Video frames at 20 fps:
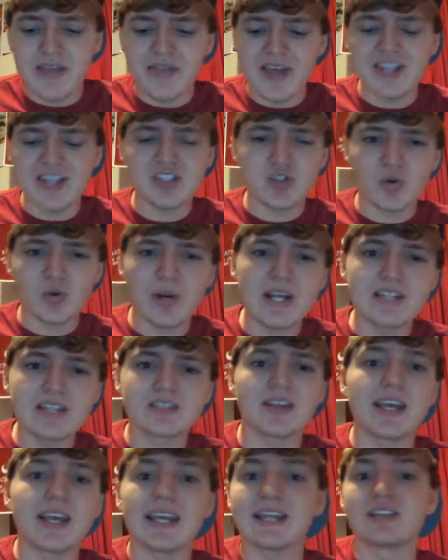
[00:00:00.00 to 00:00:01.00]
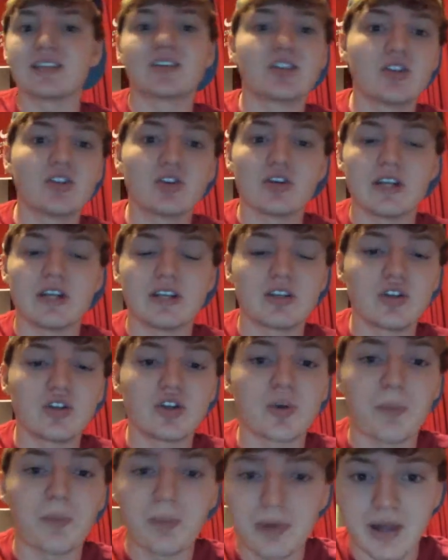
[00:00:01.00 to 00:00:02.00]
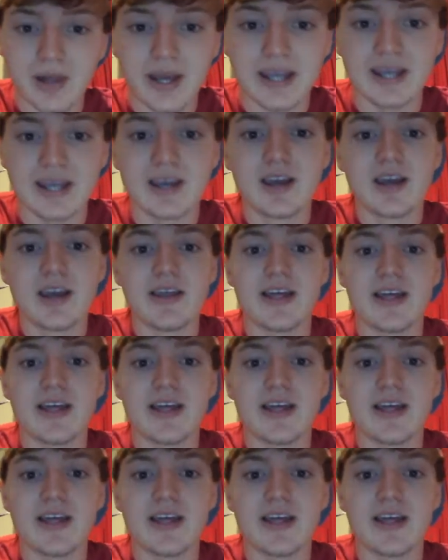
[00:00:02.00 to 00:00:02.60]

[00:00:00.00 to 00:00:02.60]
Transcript: that translate into into your play.